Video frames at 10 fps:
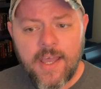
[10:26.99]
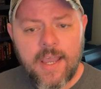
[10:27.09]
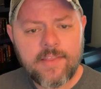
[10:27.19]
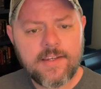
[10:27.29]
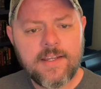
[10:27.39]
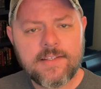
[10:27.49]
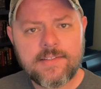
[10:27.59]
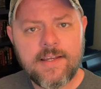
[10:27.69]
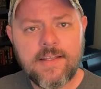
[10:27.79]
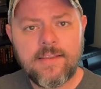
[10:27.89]
and the next
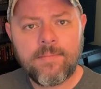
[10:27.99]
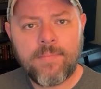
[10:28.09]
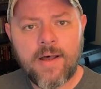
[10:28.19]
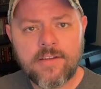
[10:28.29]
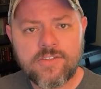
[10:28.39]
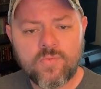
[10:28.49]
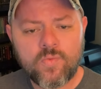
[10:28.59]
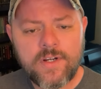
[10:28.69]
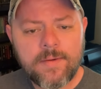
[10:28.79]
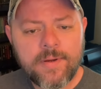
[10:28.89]
day the box
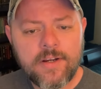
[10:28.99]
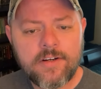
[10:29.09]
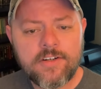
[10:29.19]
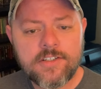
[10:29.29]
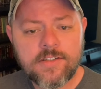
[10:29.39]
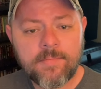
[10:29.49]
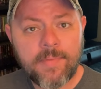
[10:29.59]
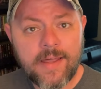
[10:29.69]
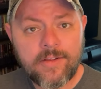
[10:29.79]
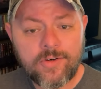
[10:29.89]
reappears
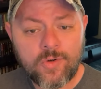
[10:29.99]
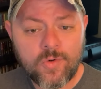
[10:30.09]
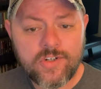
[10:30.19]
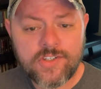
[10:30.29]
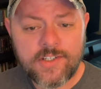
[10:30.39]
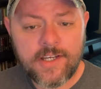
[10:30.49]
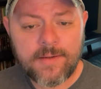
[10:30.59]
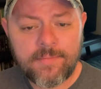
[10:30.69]
by their doorstep.